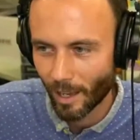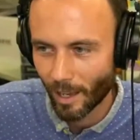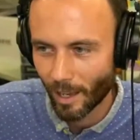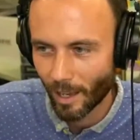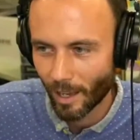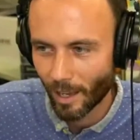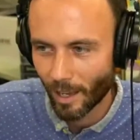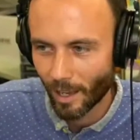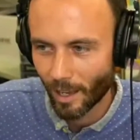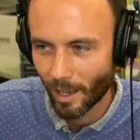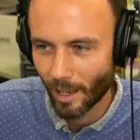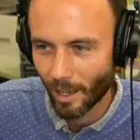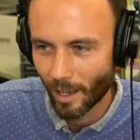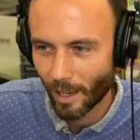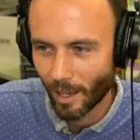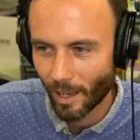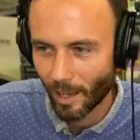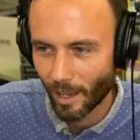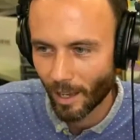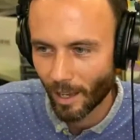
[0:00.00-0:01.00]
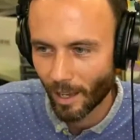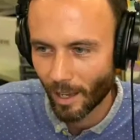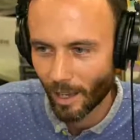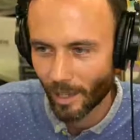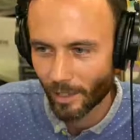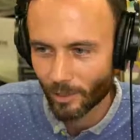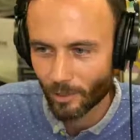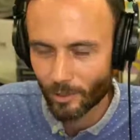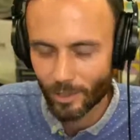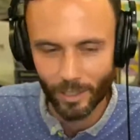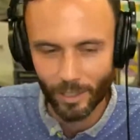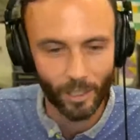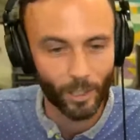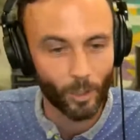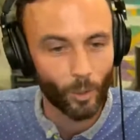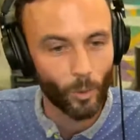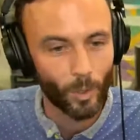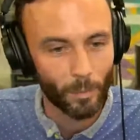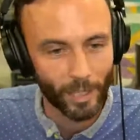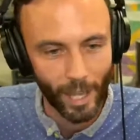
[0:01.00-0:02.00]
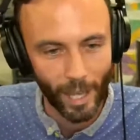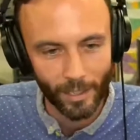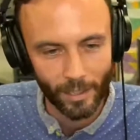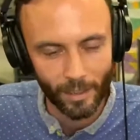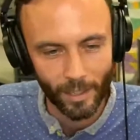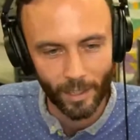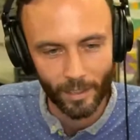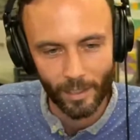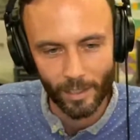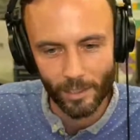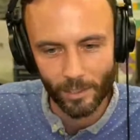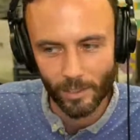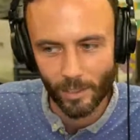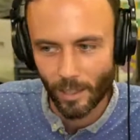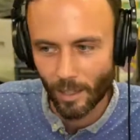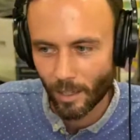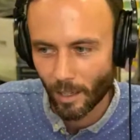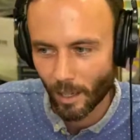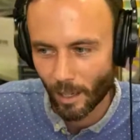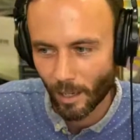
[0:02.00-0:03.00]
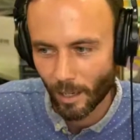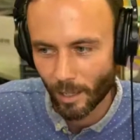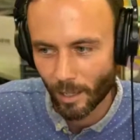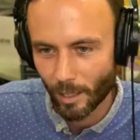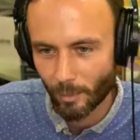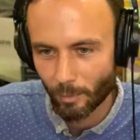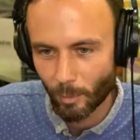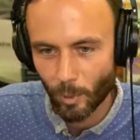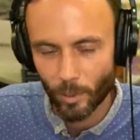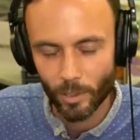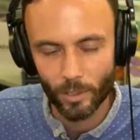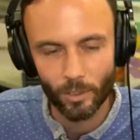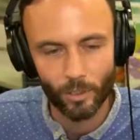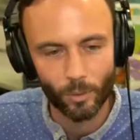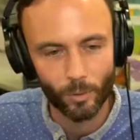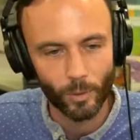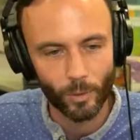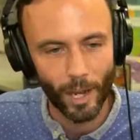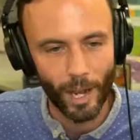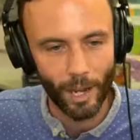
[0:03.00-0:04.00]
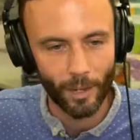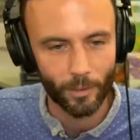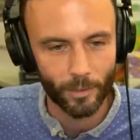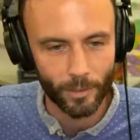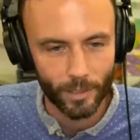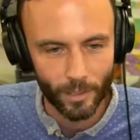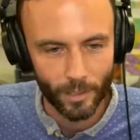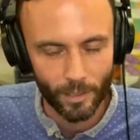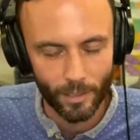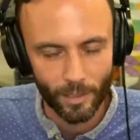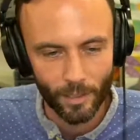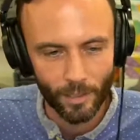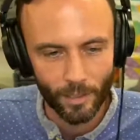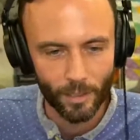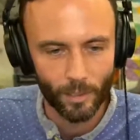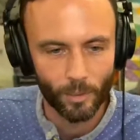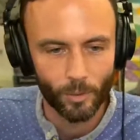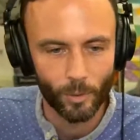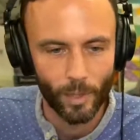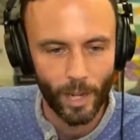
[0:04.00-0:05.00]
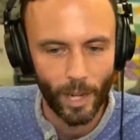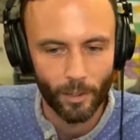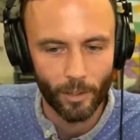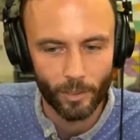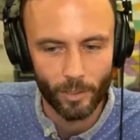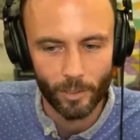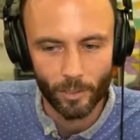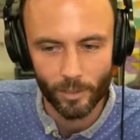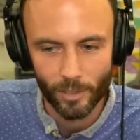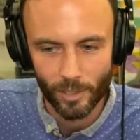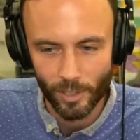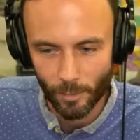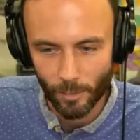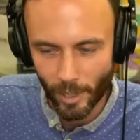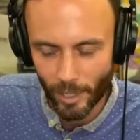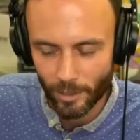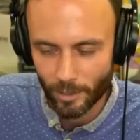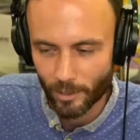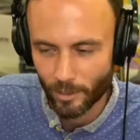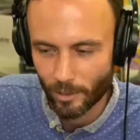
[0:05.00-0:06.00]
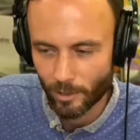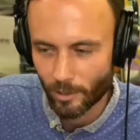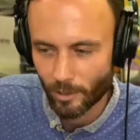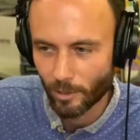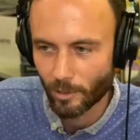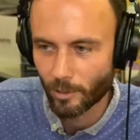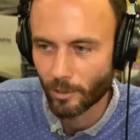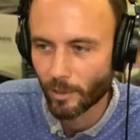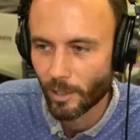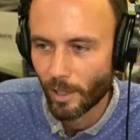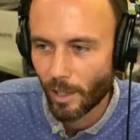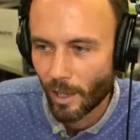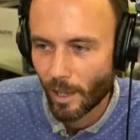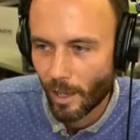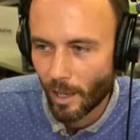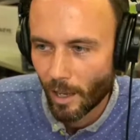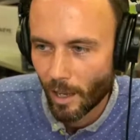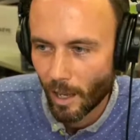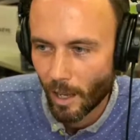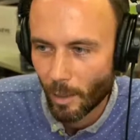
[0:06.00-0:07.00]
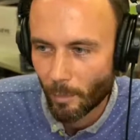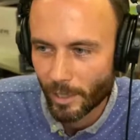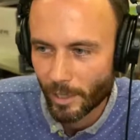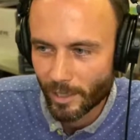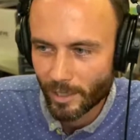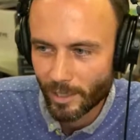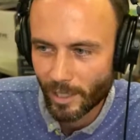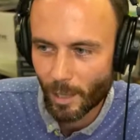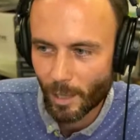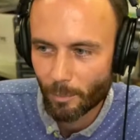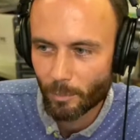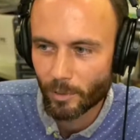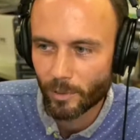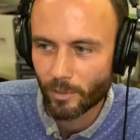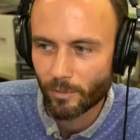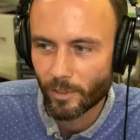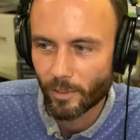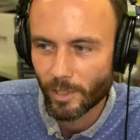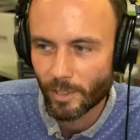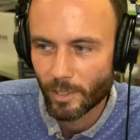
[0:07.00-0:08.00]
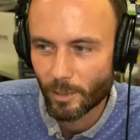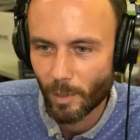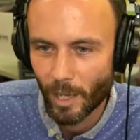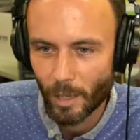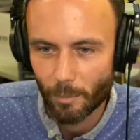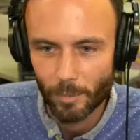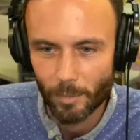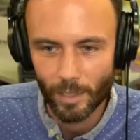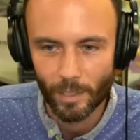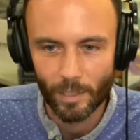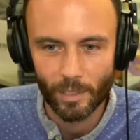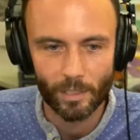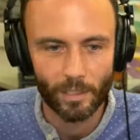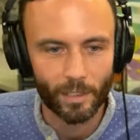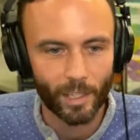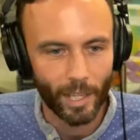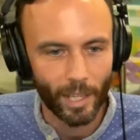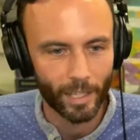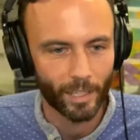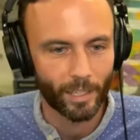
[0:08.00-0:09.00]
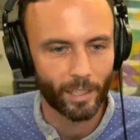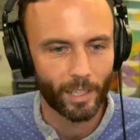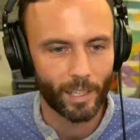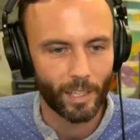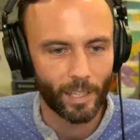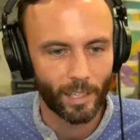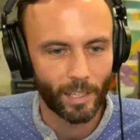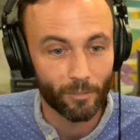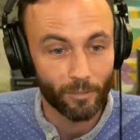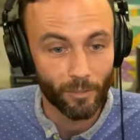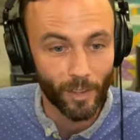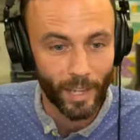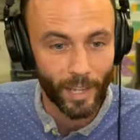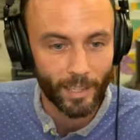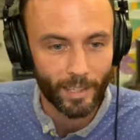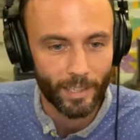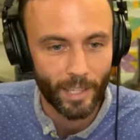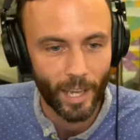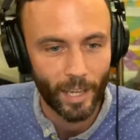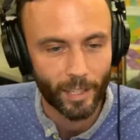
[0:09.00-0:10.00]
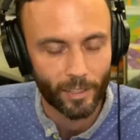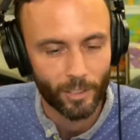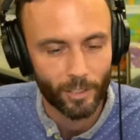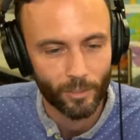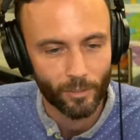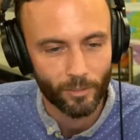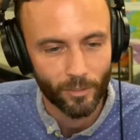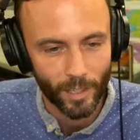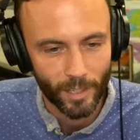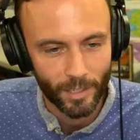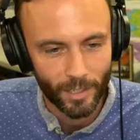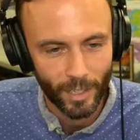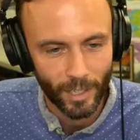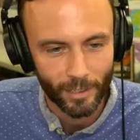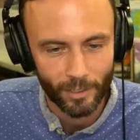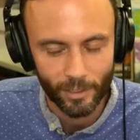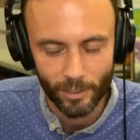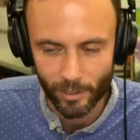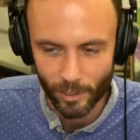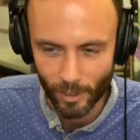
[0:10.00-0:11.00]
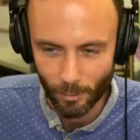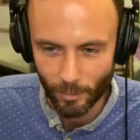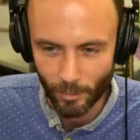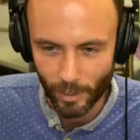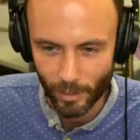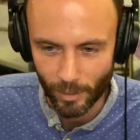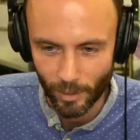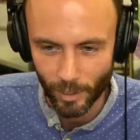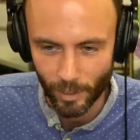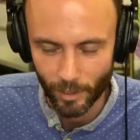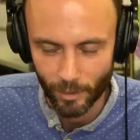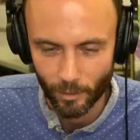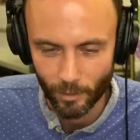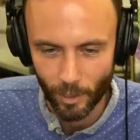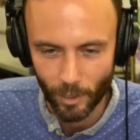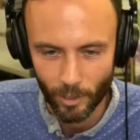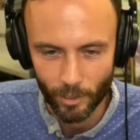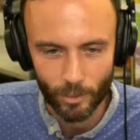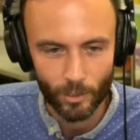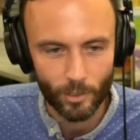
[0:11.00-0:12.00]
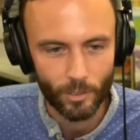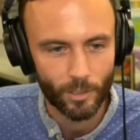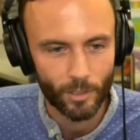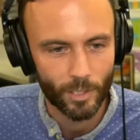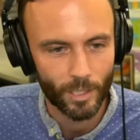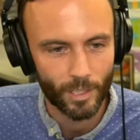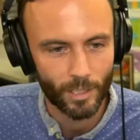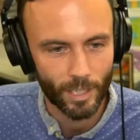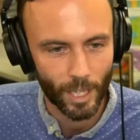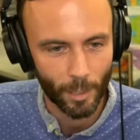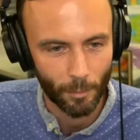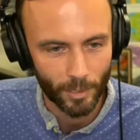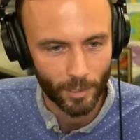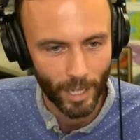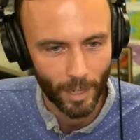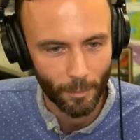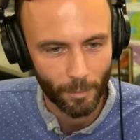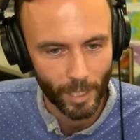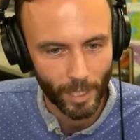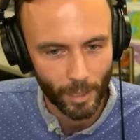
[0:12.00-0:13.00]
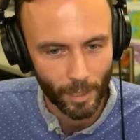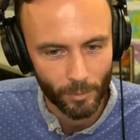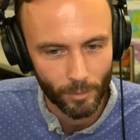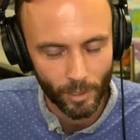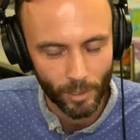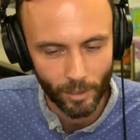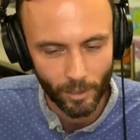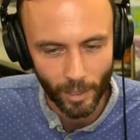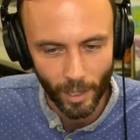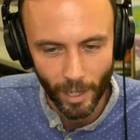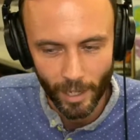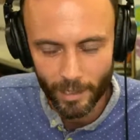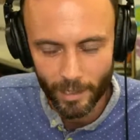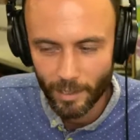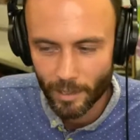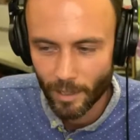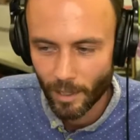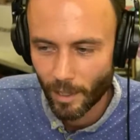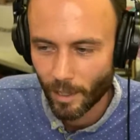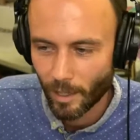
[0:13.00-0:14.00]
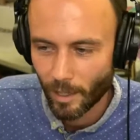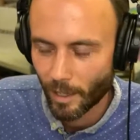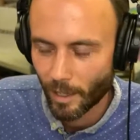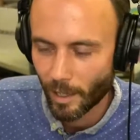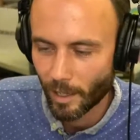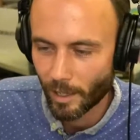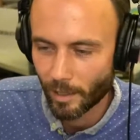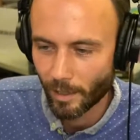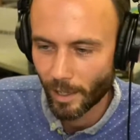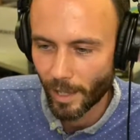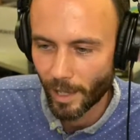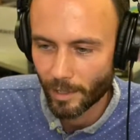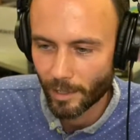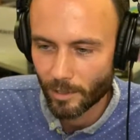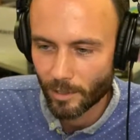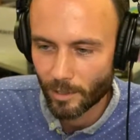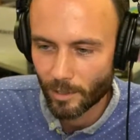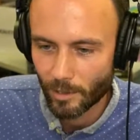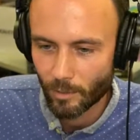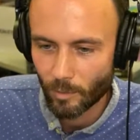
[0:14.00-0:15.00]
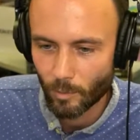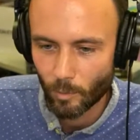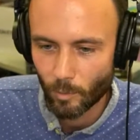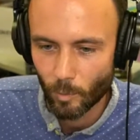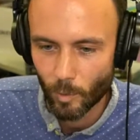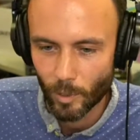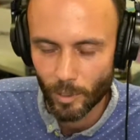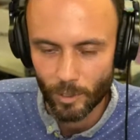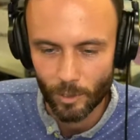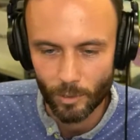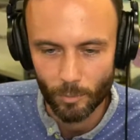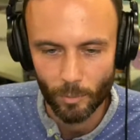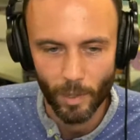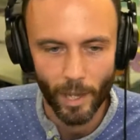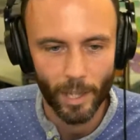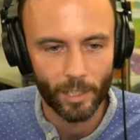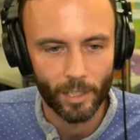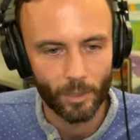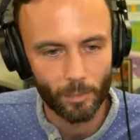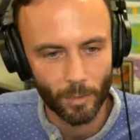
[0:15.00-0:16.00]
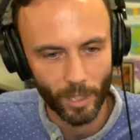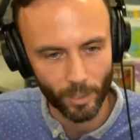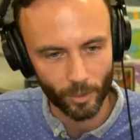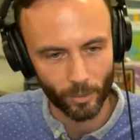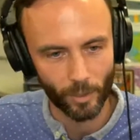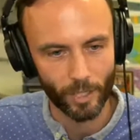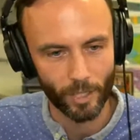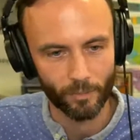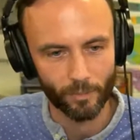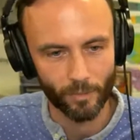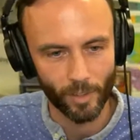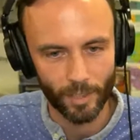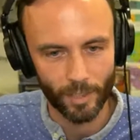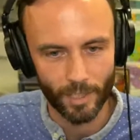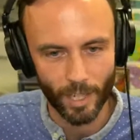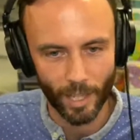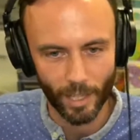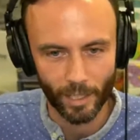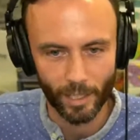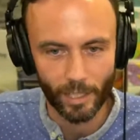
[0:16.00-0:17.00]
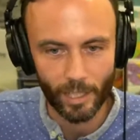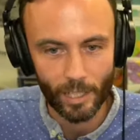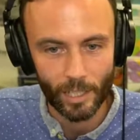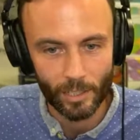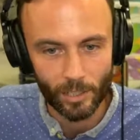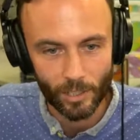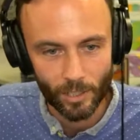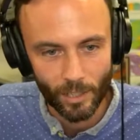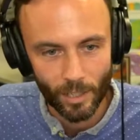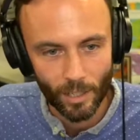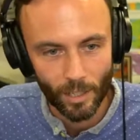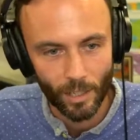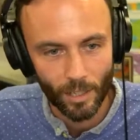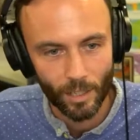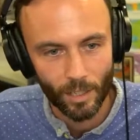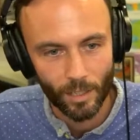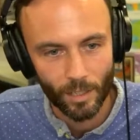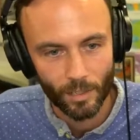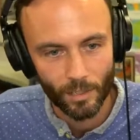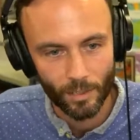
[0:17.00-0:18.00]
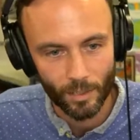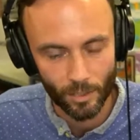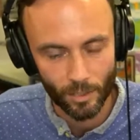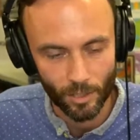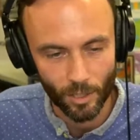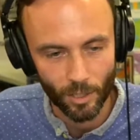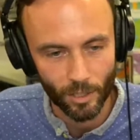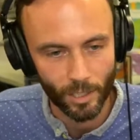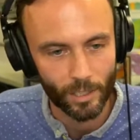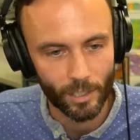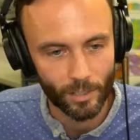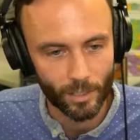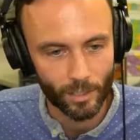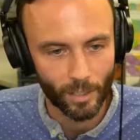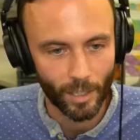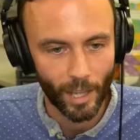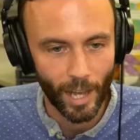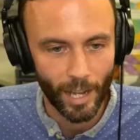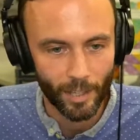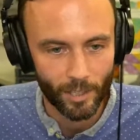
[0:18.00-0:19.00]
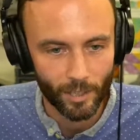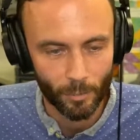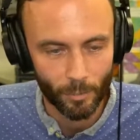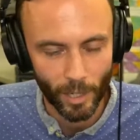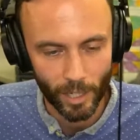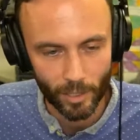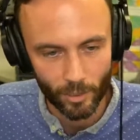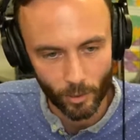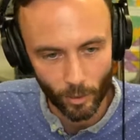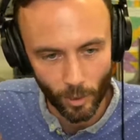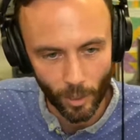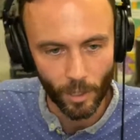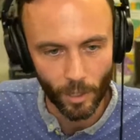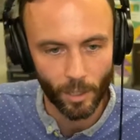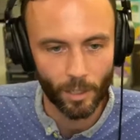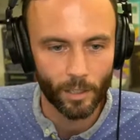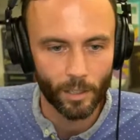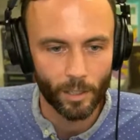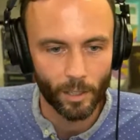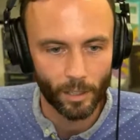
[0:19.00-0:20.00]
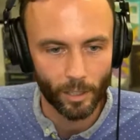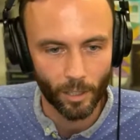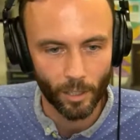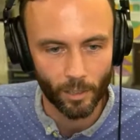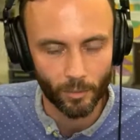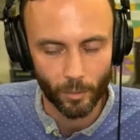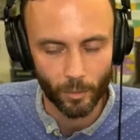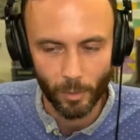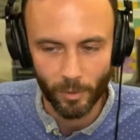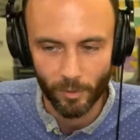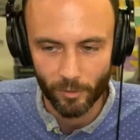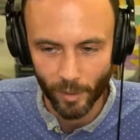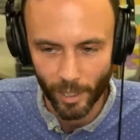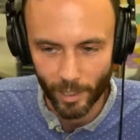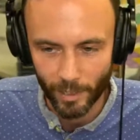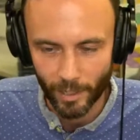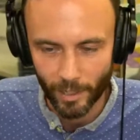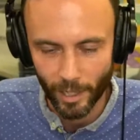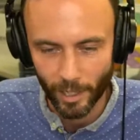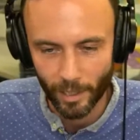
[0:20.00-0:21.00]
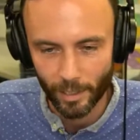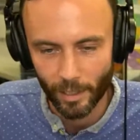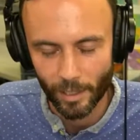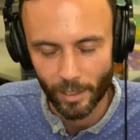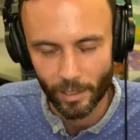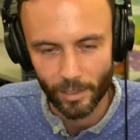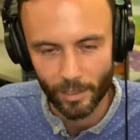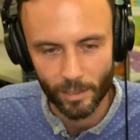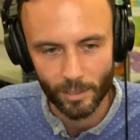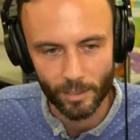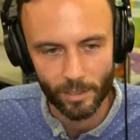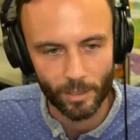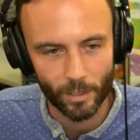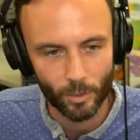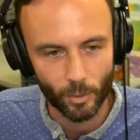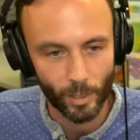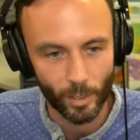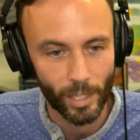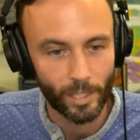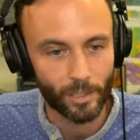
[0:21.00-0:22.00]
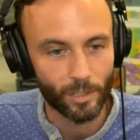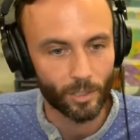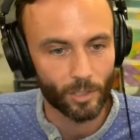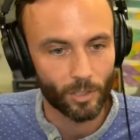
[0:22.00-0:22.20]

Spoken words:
using a core mechanic that is important throughout your semester. So an example of this might be like an event deck. So event decks are something that are used in tabletop games a lot, and that's what you might create an event deck, and to start each class you might draw a card from the event deck, and this creates a